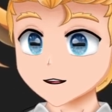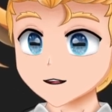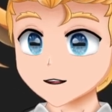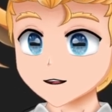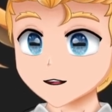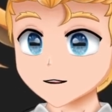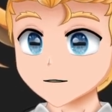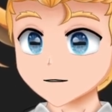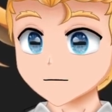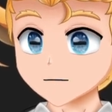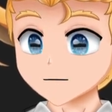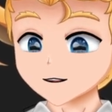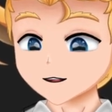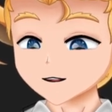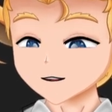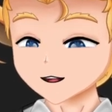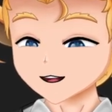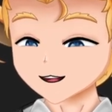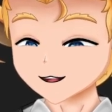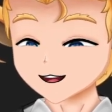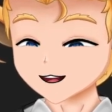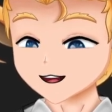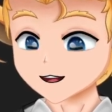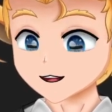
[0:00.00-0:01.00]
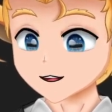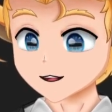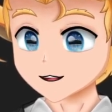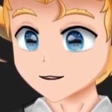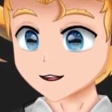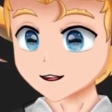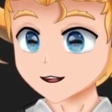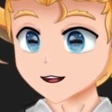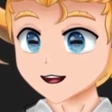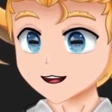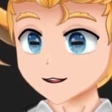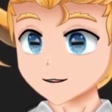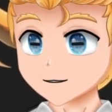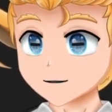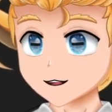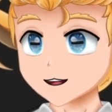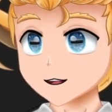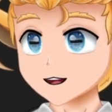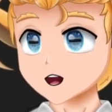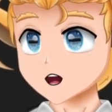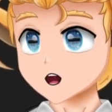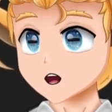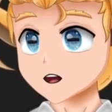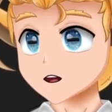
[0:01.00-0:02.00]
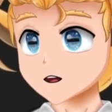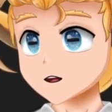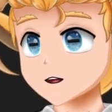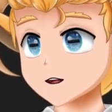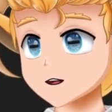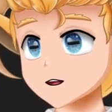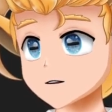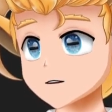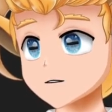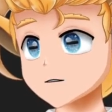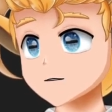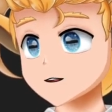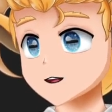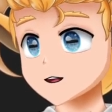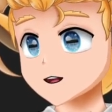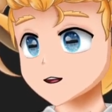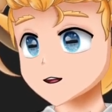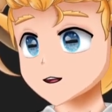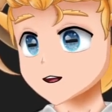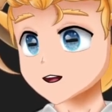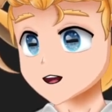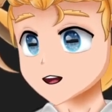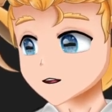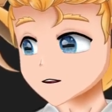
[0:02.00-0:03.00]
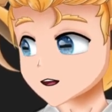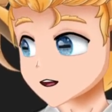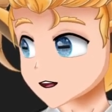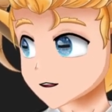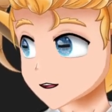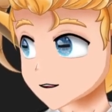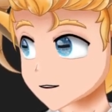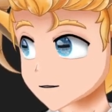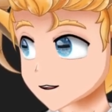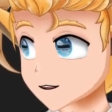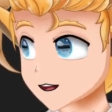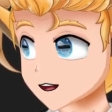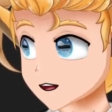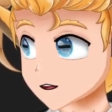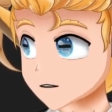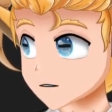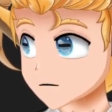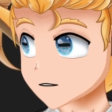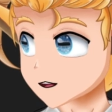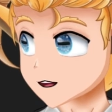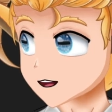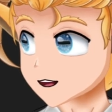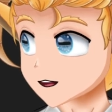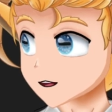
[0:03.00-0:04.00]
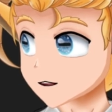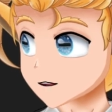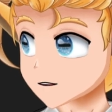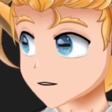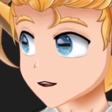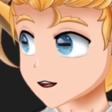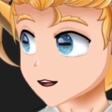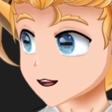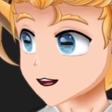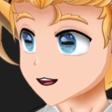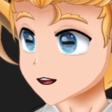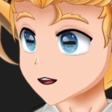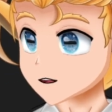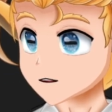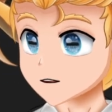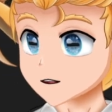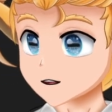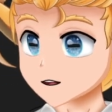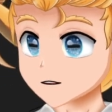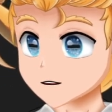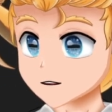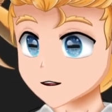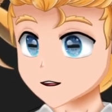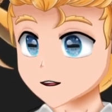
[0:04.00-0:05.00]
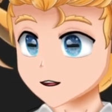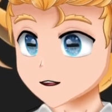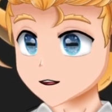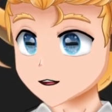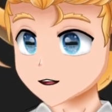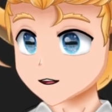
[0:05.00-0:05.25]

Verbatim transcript: So these are going to be passed along to the function that we defined up here, this arrow function.